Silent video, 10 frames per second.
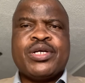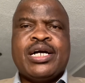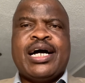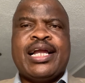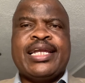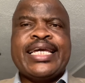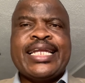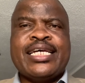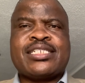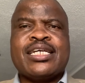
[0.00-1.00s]

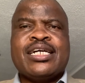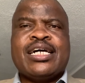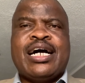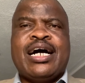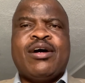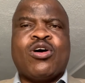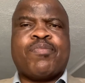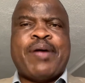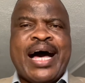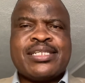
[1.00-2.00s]
leaders or
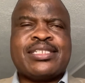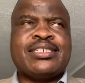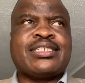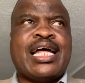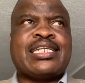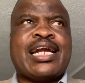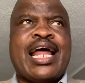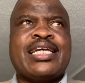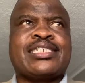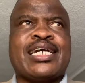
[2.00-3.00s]
pastors that are
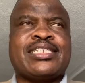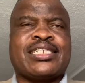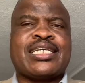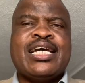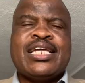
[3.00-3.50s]
running churches,